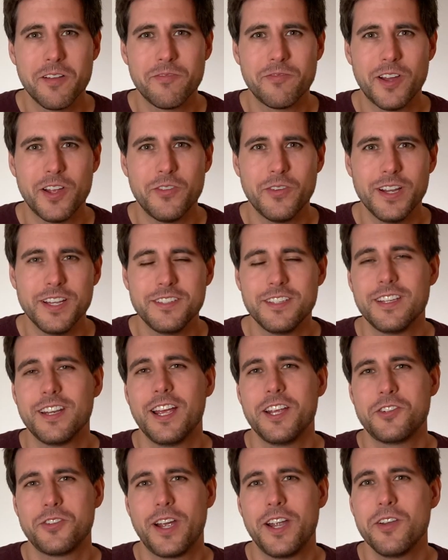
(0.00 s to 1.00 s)
fundraising, I
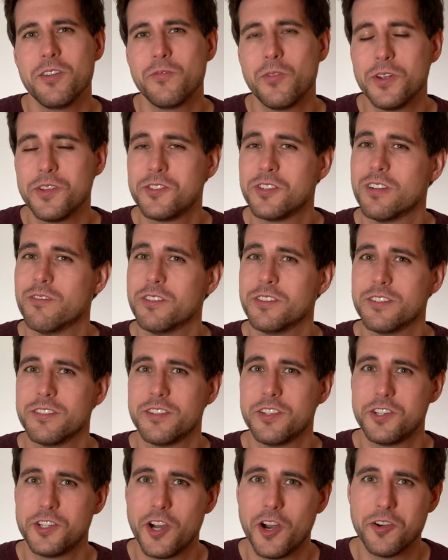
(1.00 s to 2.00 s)
tried to avoid services
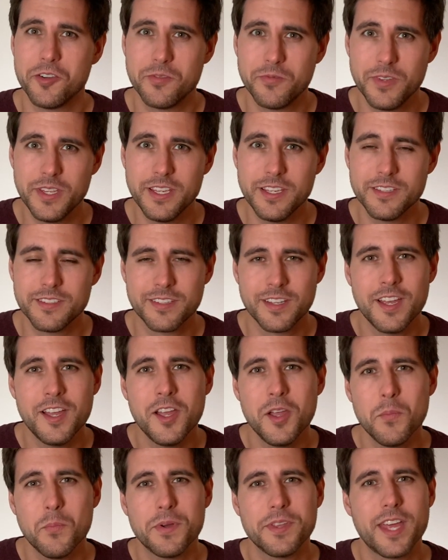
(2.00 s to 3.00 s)
that charge fees,
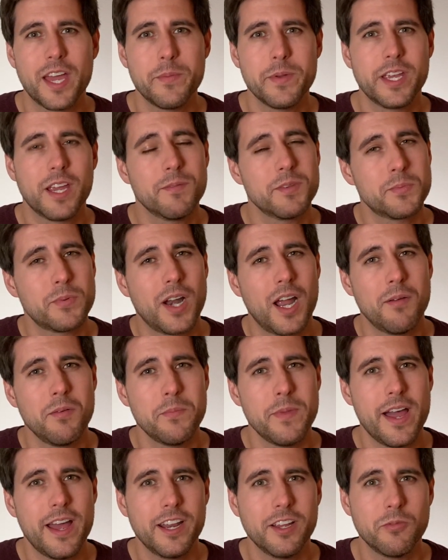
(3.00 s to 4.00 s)
but that becomes
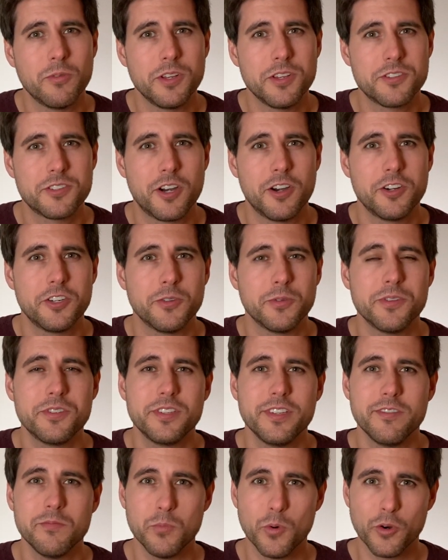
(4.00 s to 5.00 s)
problematic when you start to
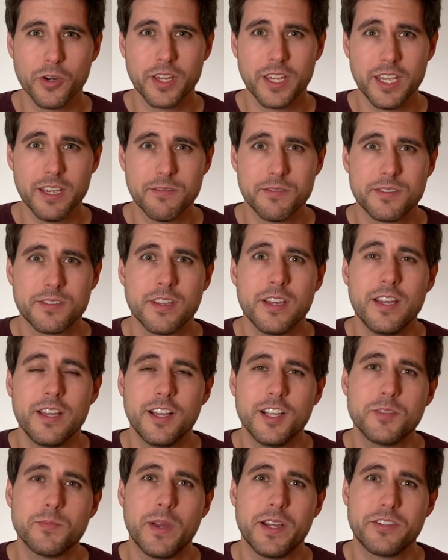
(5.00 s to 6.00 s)
receive more gifts,
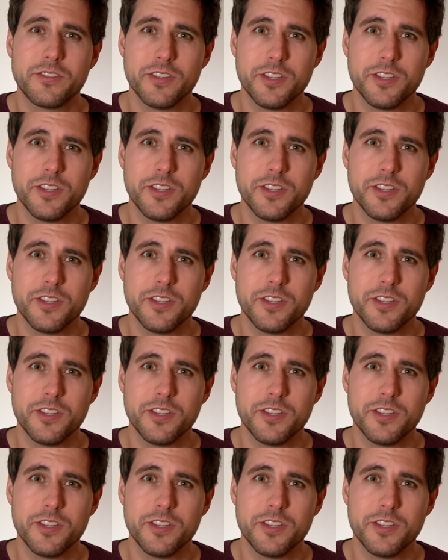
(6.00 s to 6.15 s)
especially